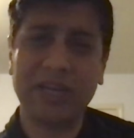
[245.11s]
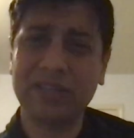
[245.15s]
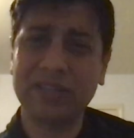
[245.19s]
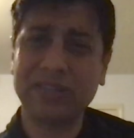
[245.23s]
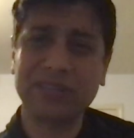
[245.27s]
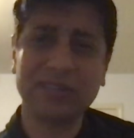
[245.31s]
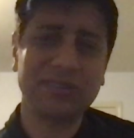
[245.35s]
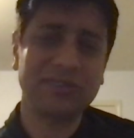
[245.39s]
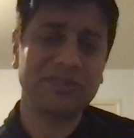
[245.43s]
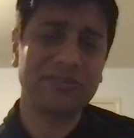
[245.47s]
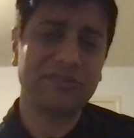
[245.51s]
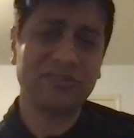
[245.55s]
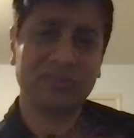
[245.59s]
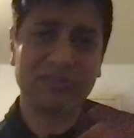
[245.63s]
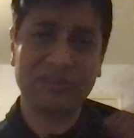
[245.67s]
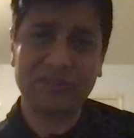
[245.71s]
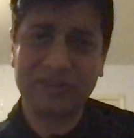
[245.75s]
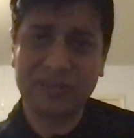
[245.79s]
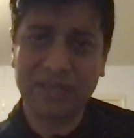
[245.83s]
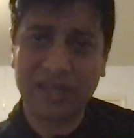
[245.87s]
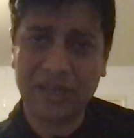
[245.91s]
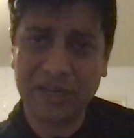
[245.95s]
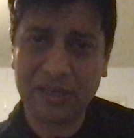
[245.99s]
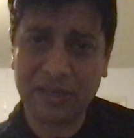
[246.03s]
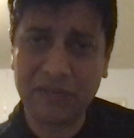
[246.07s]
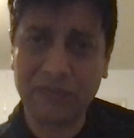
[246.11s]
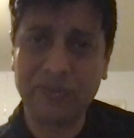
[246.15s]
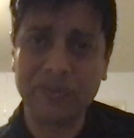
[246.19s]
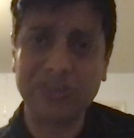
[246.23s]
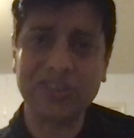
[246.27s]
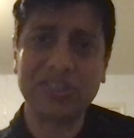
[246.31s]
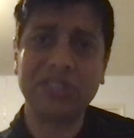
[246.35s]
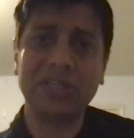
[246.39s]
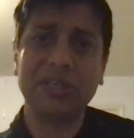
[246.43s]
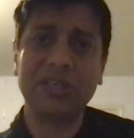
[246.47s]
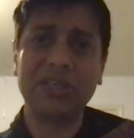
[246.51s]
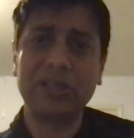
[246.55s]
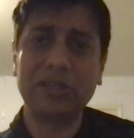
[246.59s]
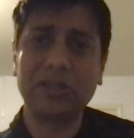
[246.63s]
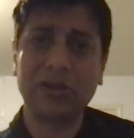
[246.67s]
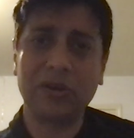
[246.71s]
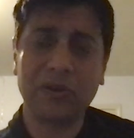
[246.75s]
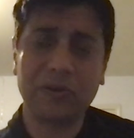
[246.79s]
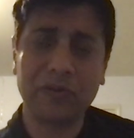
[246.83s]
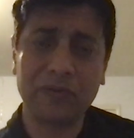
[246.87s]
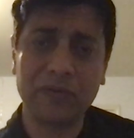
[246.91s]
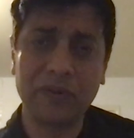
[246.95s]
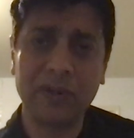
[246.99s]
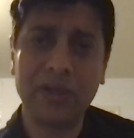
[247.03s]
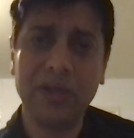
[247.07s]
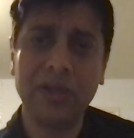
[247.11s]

It's near the vicinity of